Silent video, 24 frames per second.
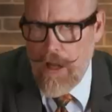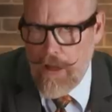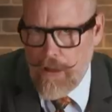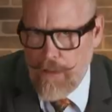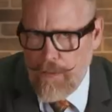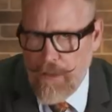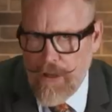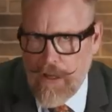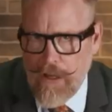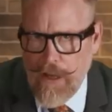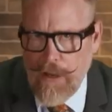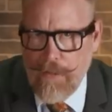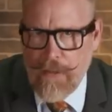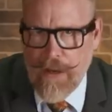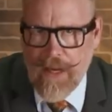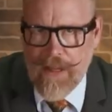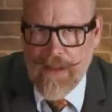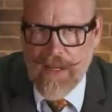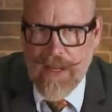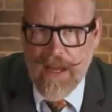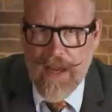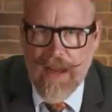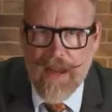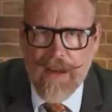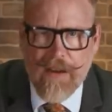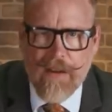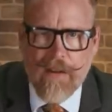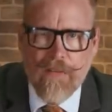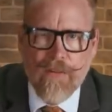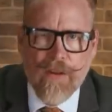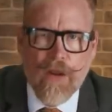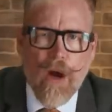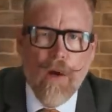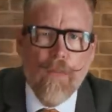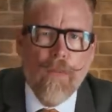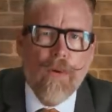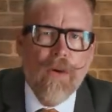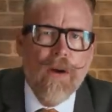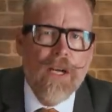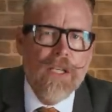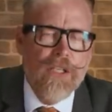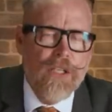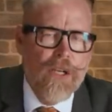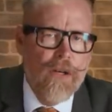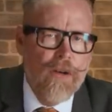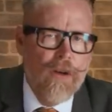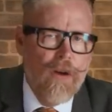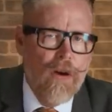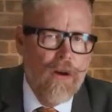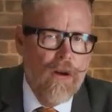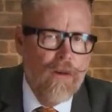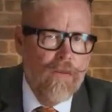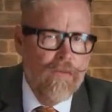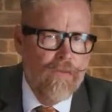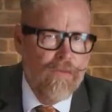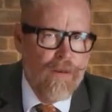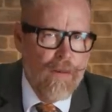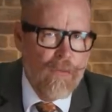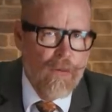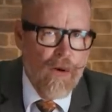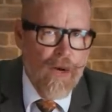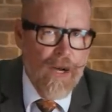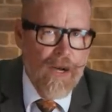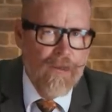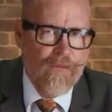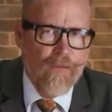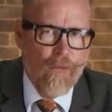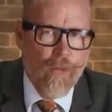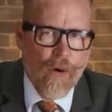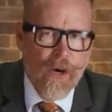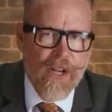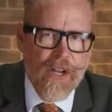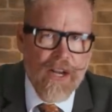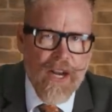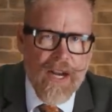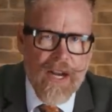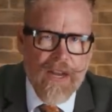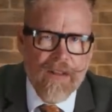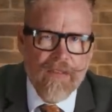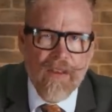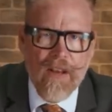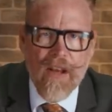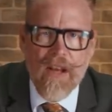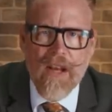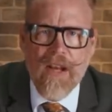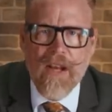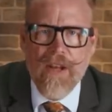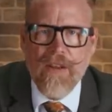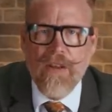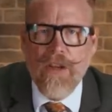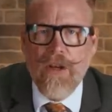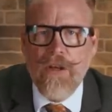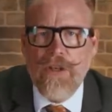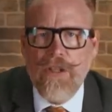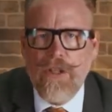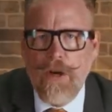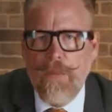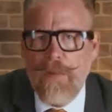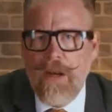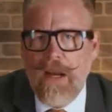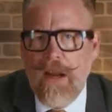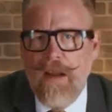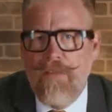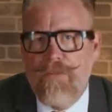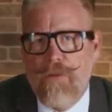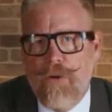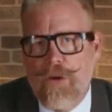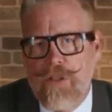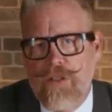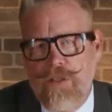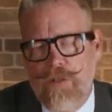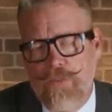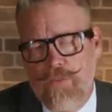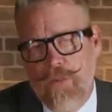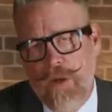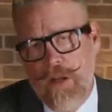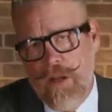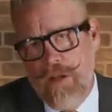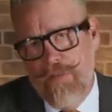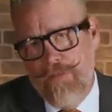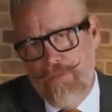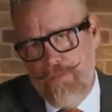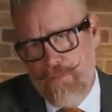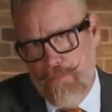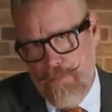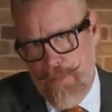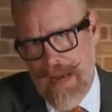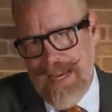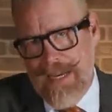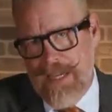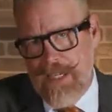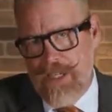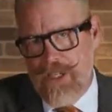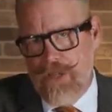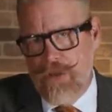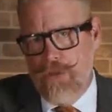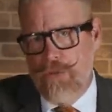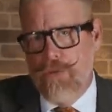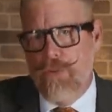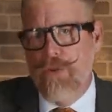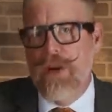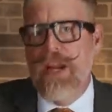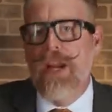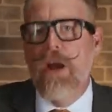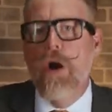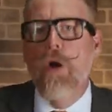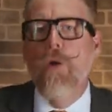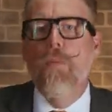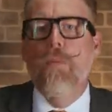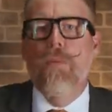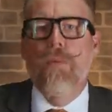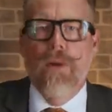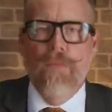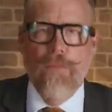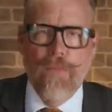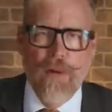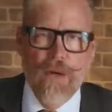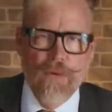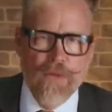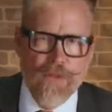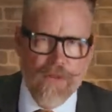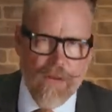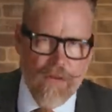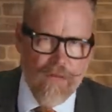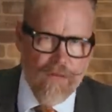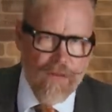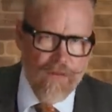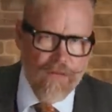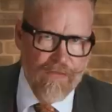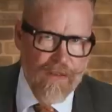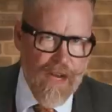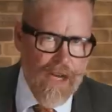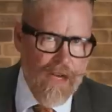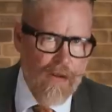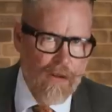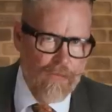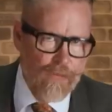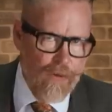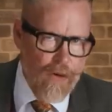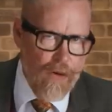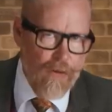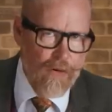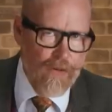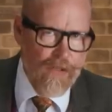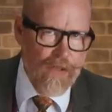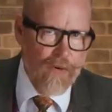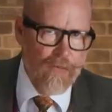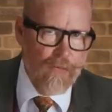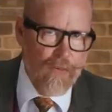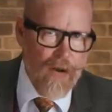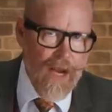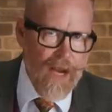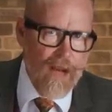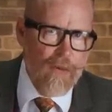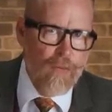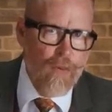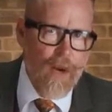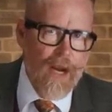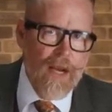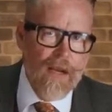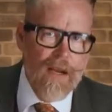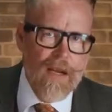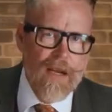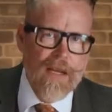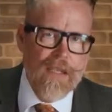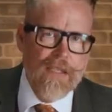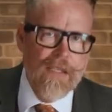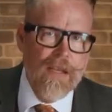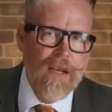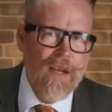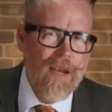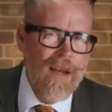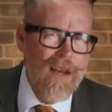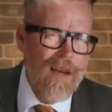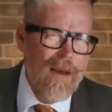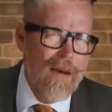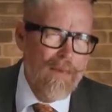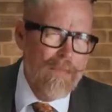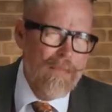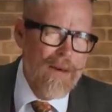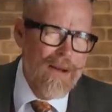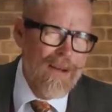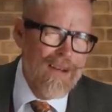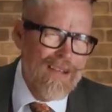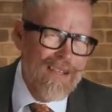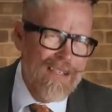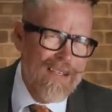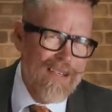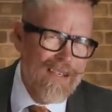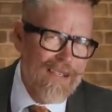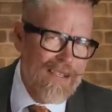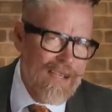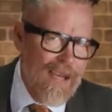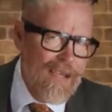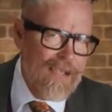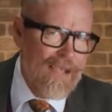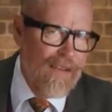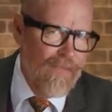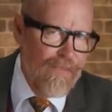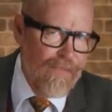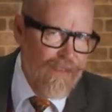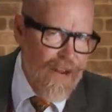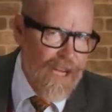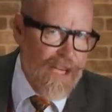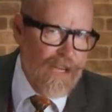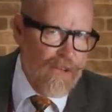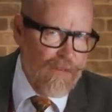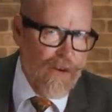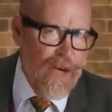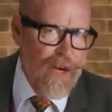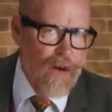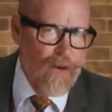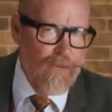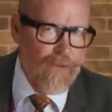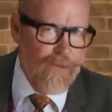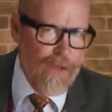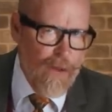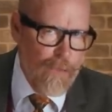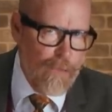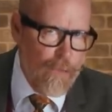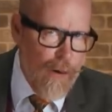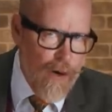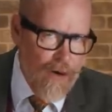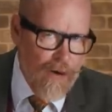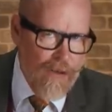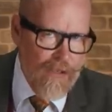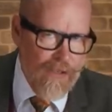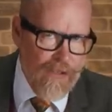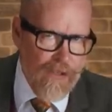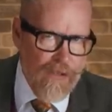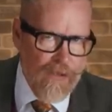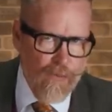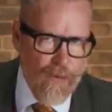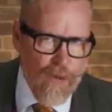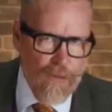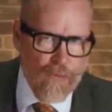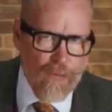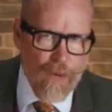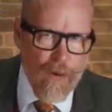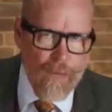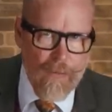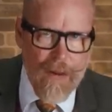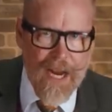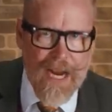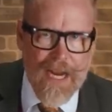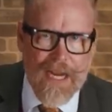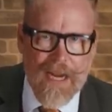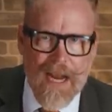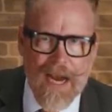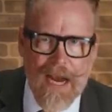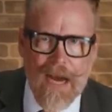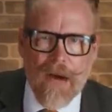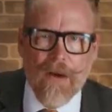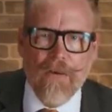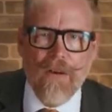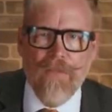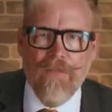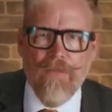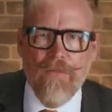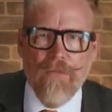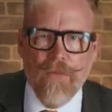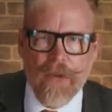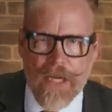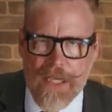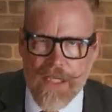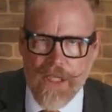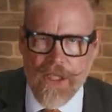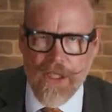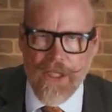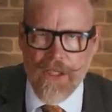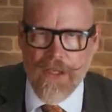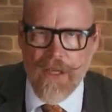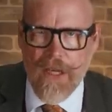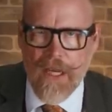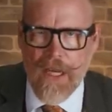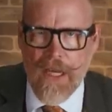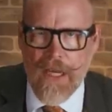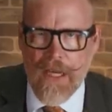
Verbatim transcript: Ultimately, by the end of the operation on February 14th, the German led forces will have managed to reopen most of the vital roads and railway lines, but a decisive victory over the partisans will remain out of reach.